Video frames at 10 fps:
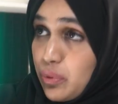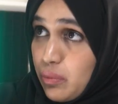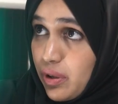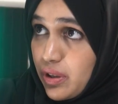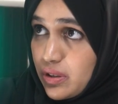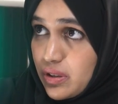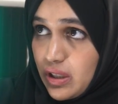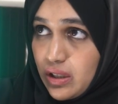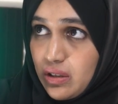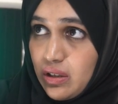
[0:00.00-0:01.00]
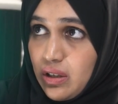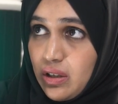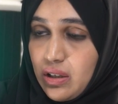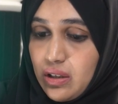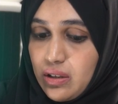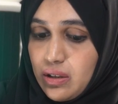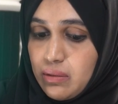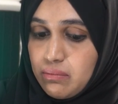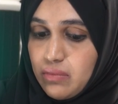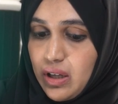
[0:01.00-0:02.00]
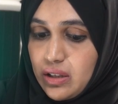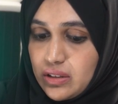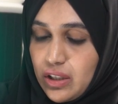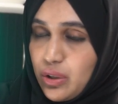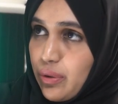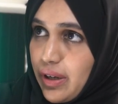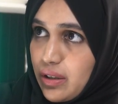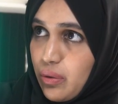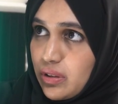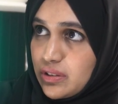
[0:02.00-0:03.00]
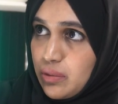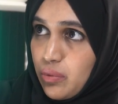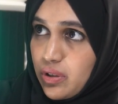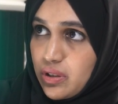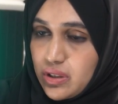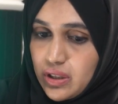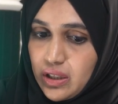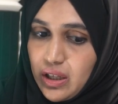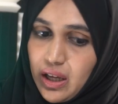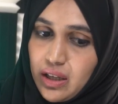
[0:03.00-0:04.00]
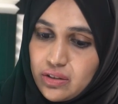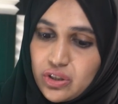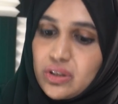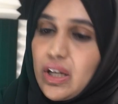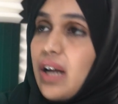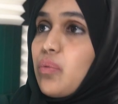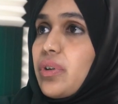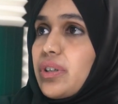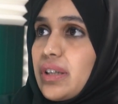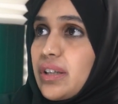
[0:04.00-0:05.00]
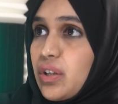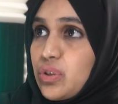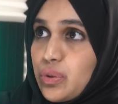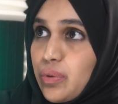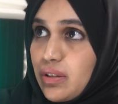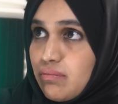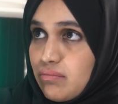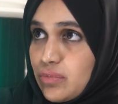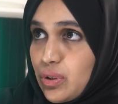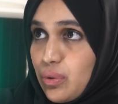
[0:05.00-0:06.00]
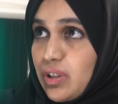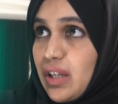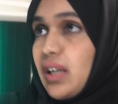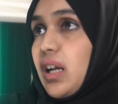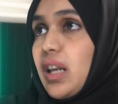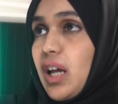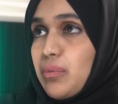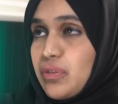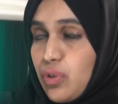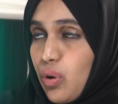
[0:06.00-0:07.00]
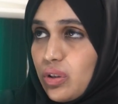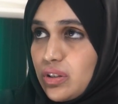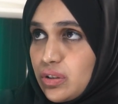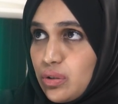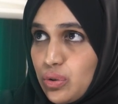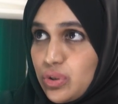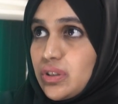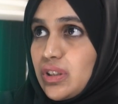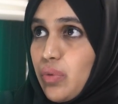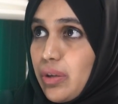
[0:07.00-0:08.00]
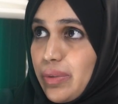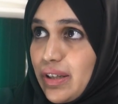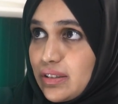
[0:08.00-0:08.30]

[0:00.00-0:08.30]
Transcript: monitoring, and indoor air quality monitoring, and just add water leakage to it. So they get alarms for all these solutions in one place.